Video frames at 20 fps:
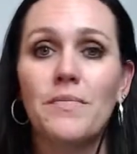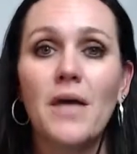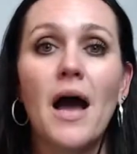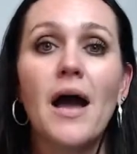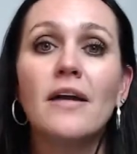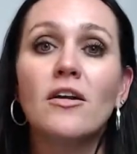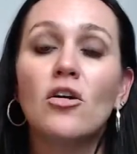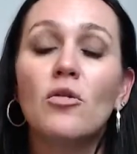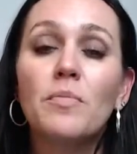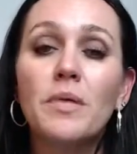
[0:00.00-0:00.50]

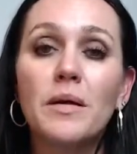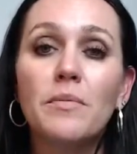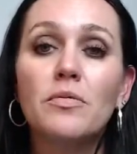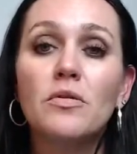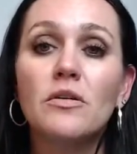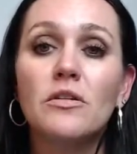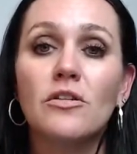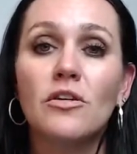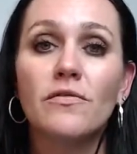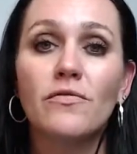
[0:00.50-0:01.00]
I know
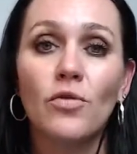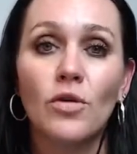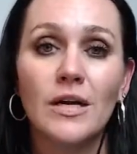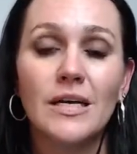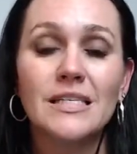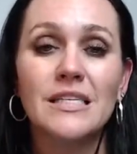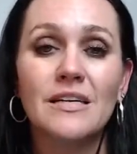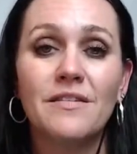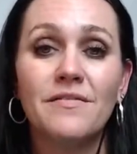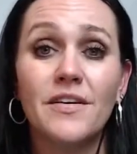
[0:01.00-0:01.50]
people in their
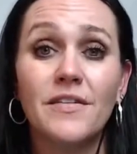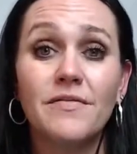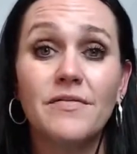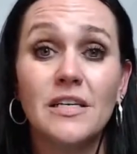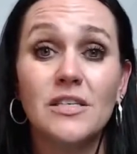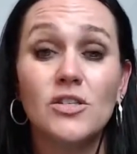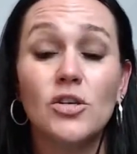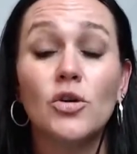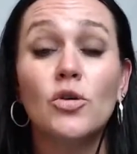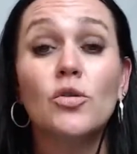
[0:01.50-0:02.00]
40s and 50s